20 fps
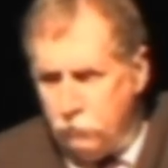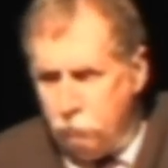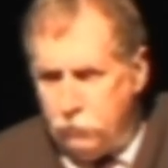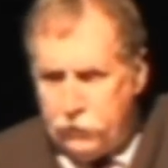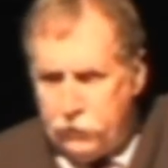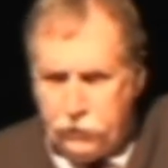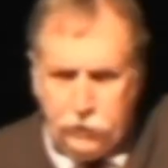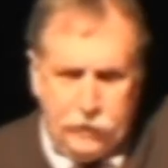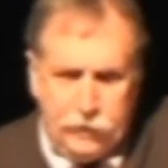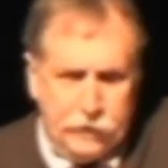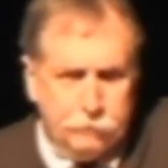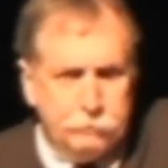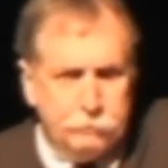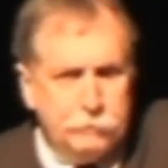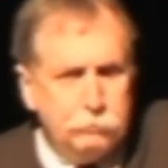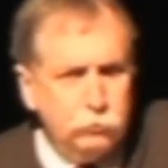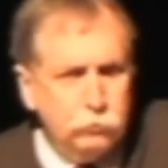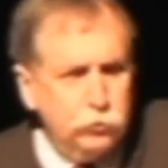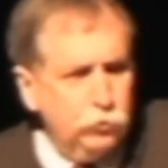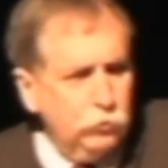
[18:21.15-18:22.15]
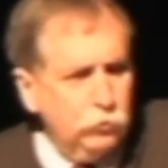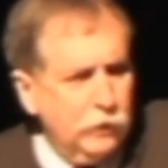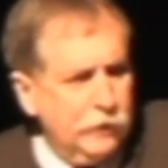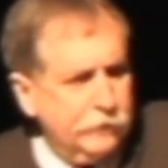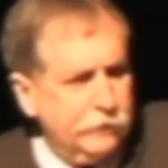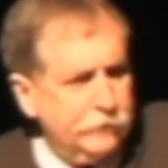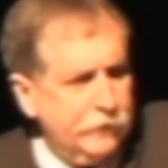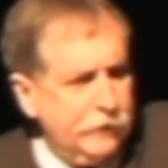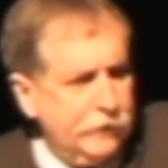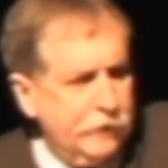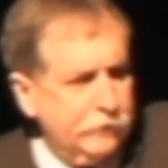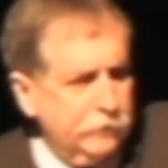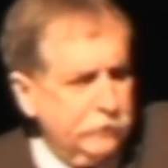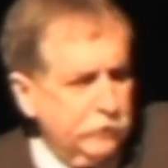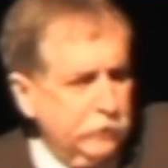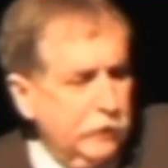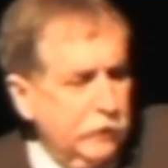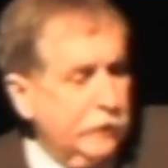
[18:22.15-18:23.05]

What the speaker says: but a lot of people do like that idea,